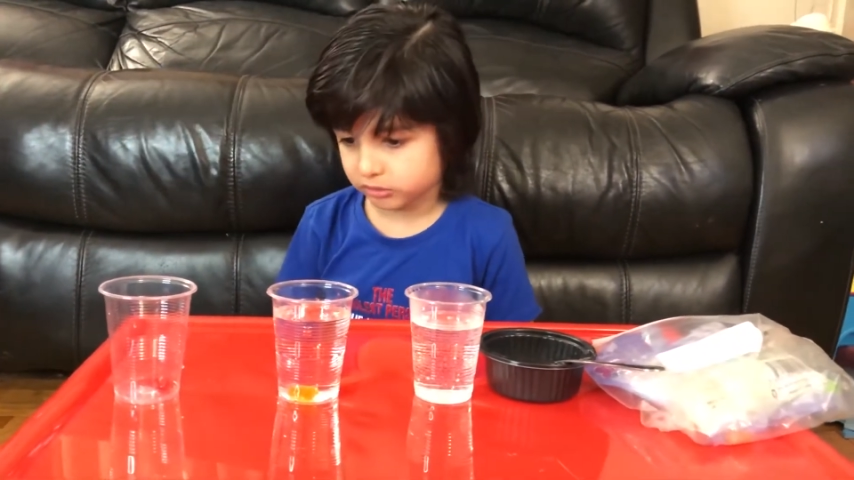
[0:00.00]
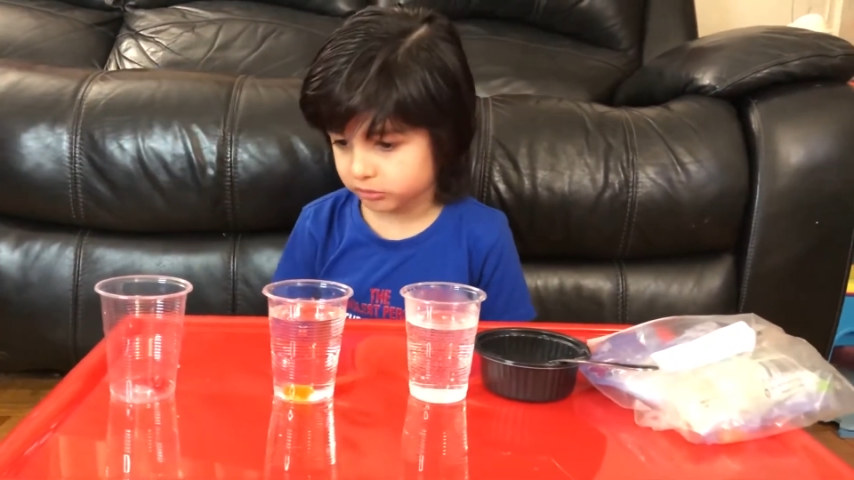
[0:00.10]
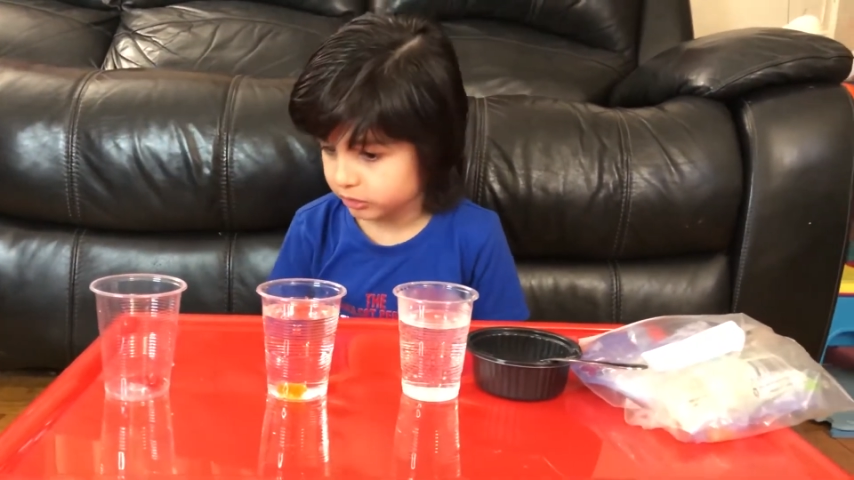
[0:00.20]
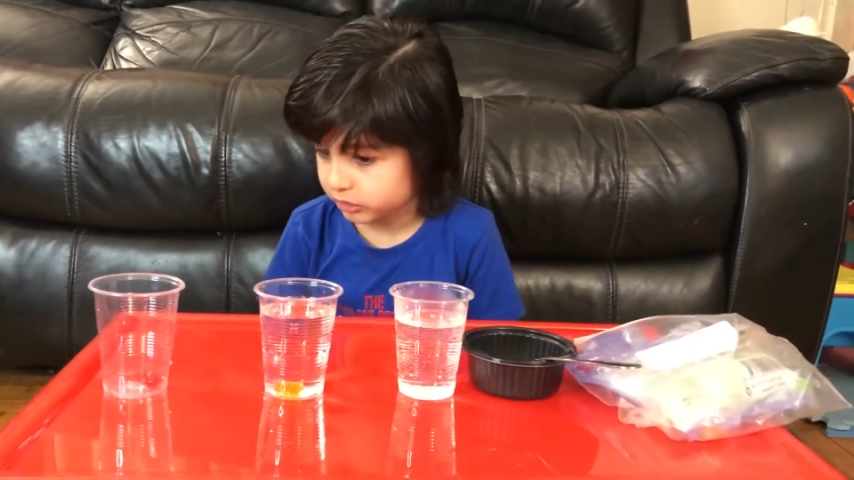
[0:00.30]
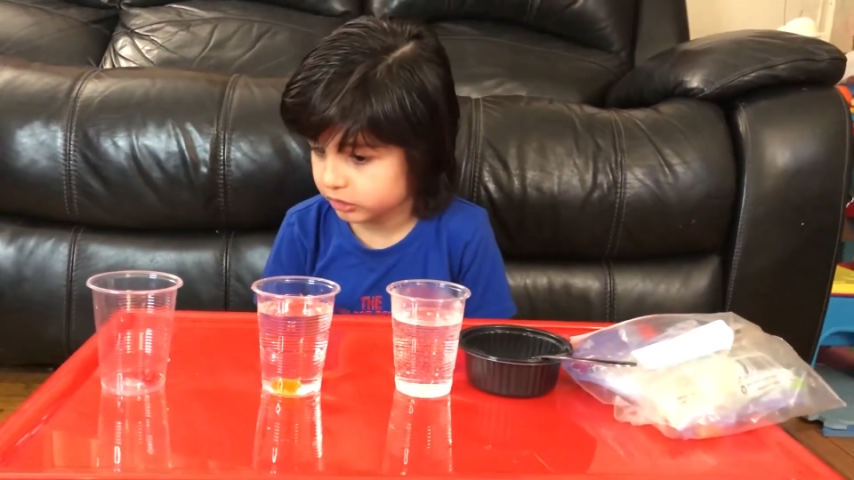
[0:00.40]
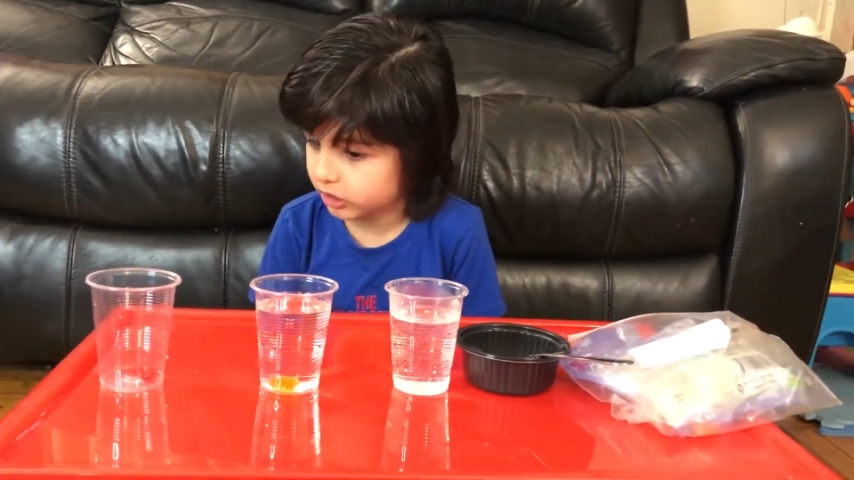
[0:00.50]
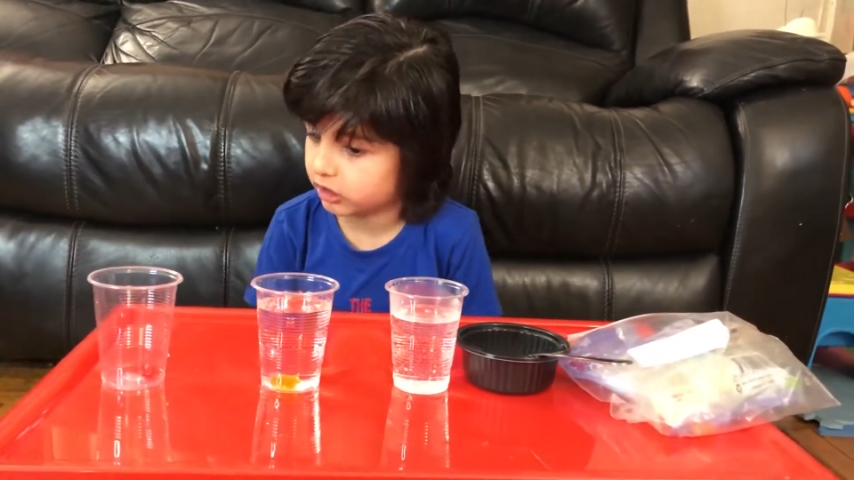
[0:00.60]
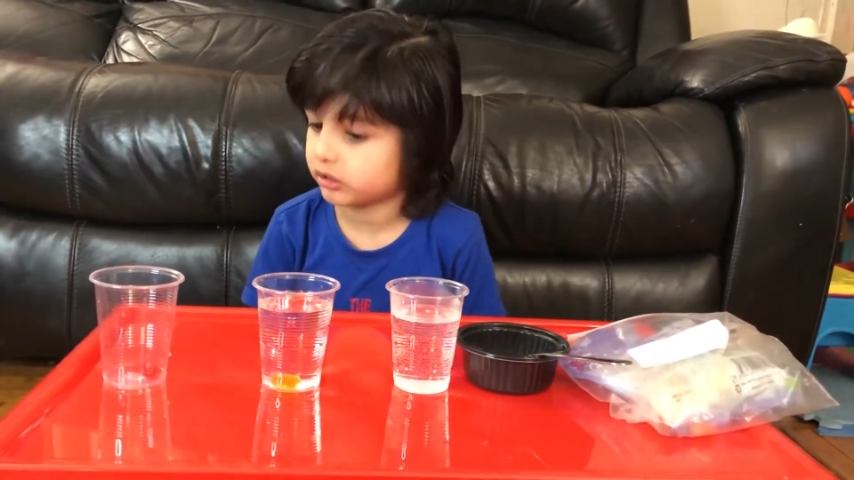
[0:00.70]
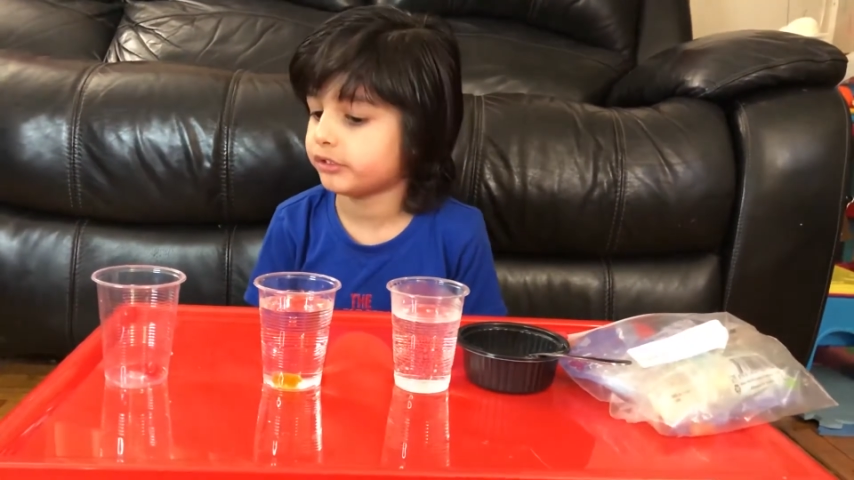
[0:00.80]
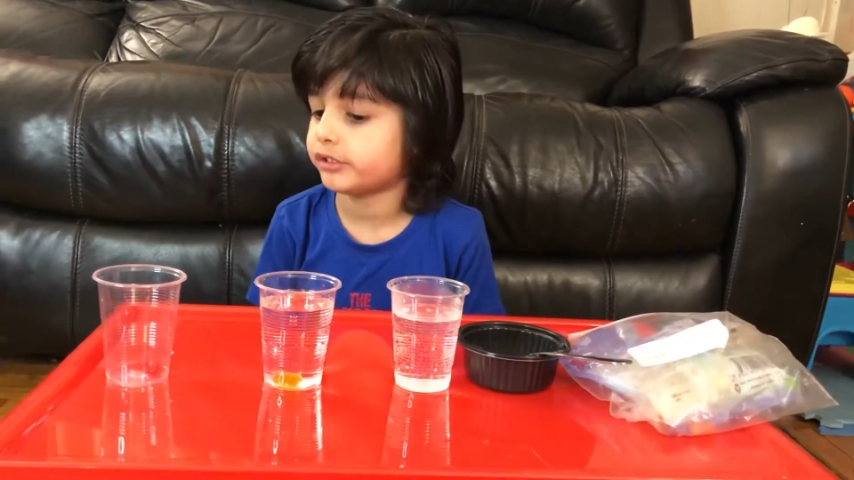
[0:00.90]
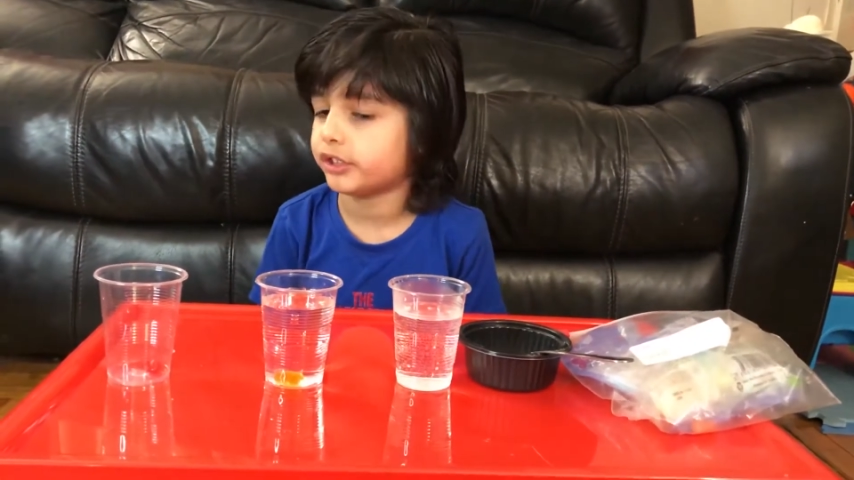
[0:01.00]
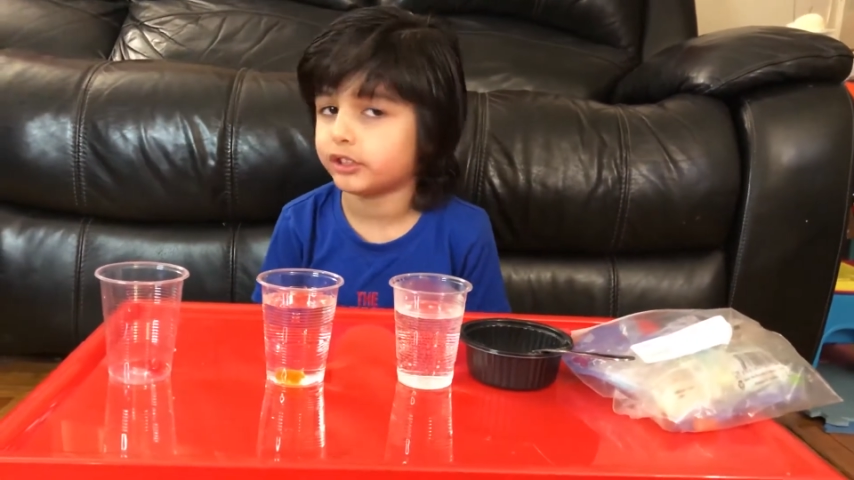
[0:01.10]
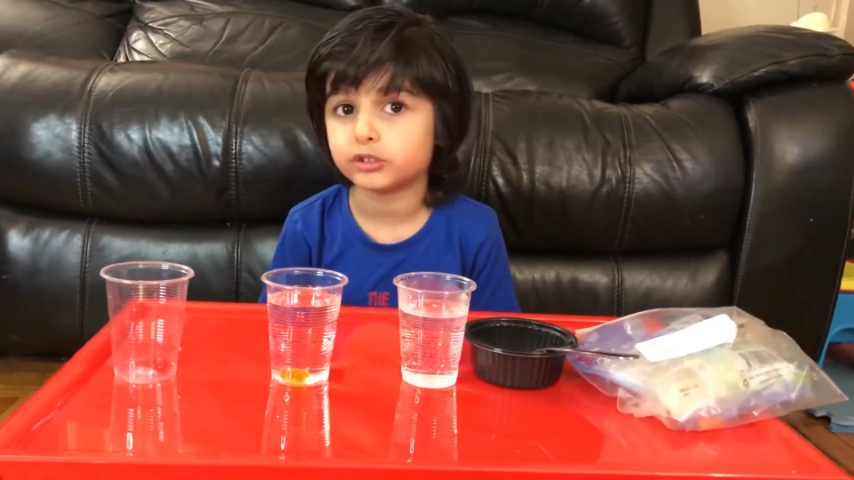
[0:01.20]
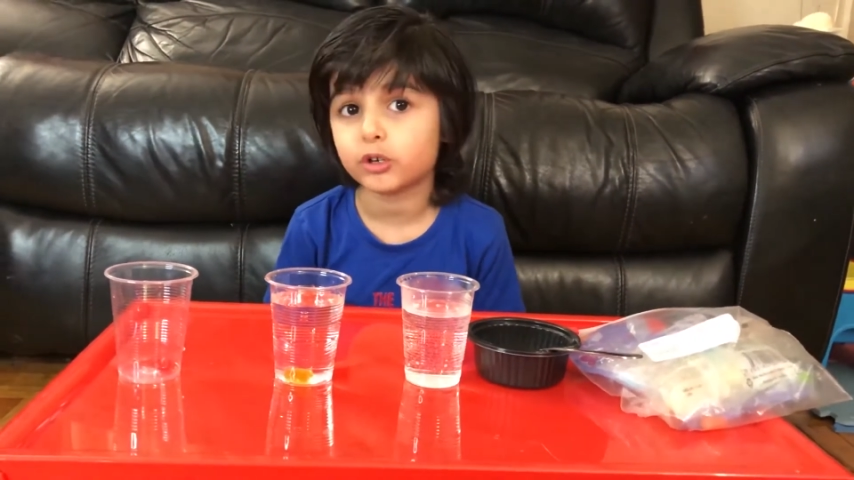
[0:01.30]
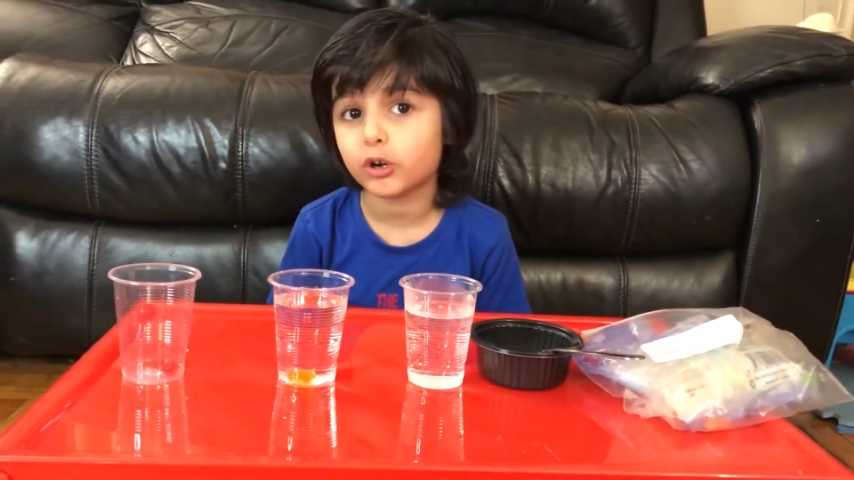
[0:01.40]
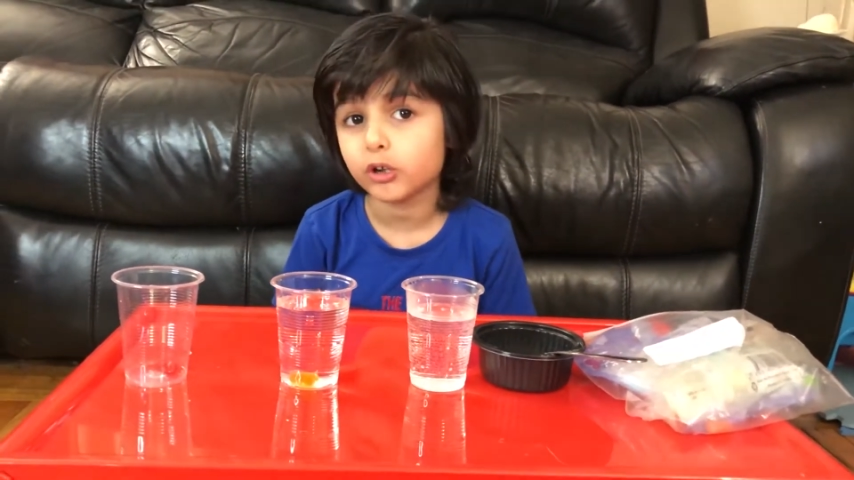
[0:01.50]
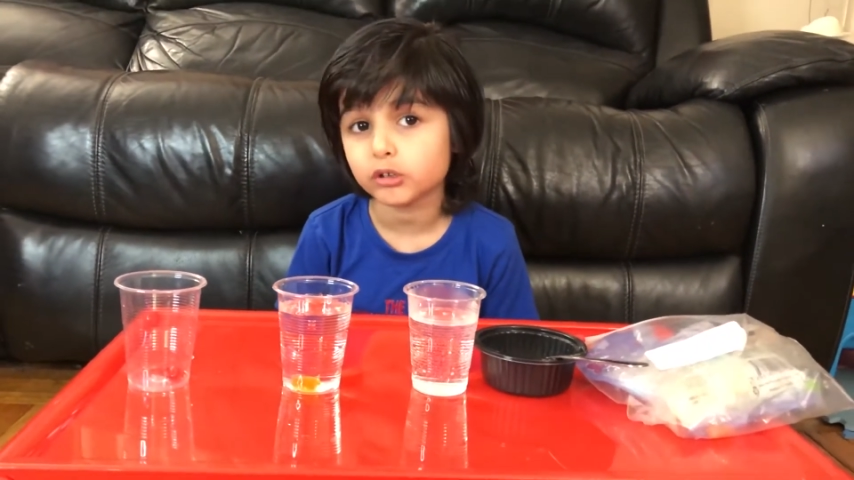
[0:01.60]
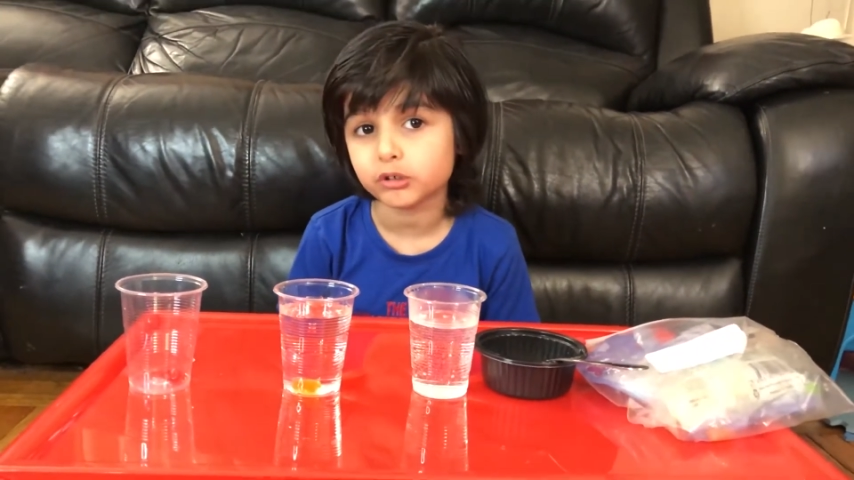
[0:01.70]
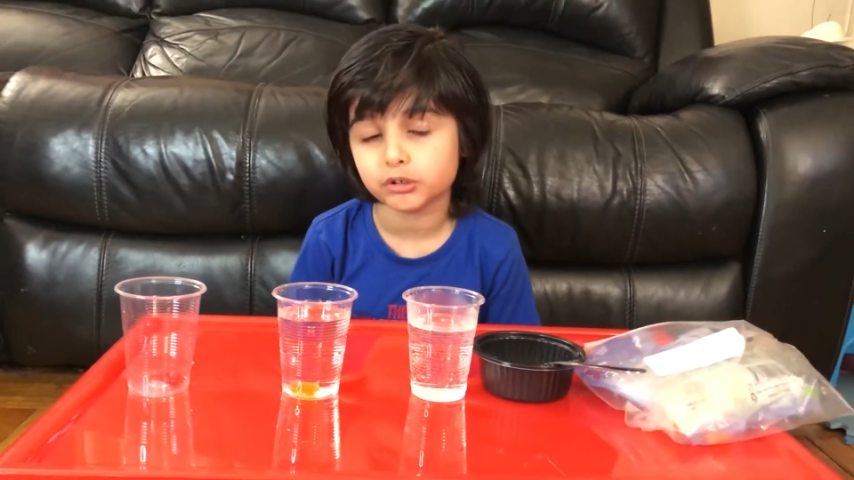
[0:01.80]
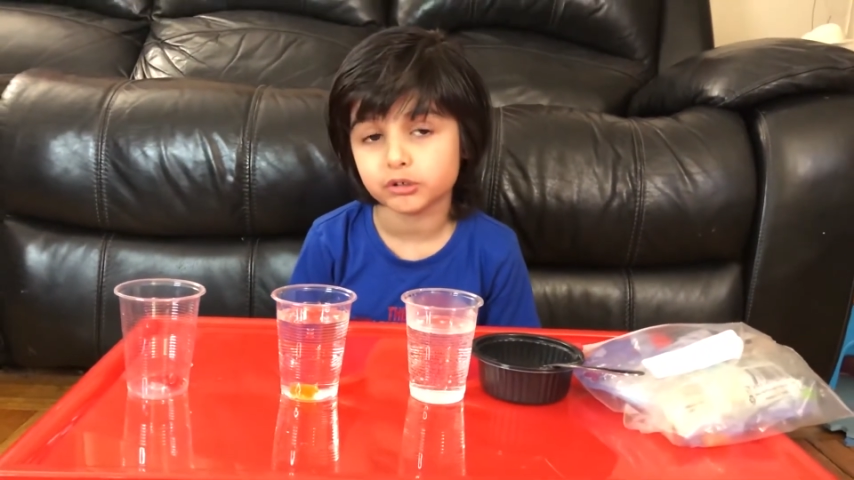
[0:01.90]
so it's not going to change
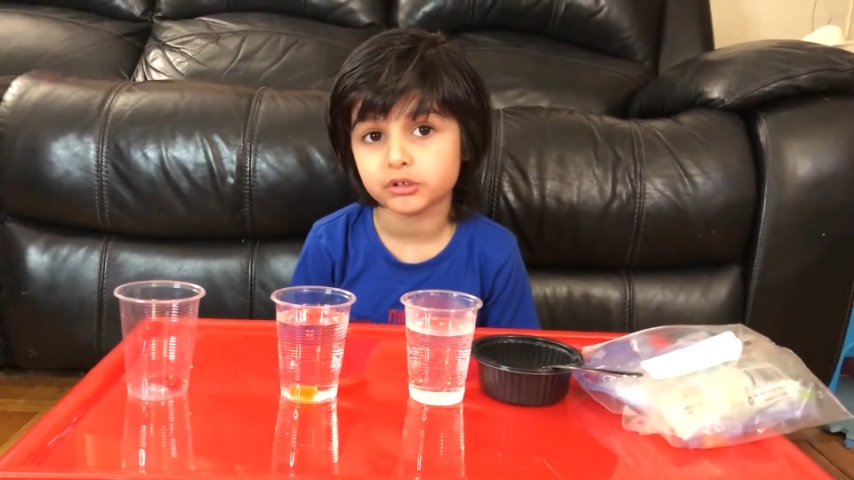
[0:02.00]
color.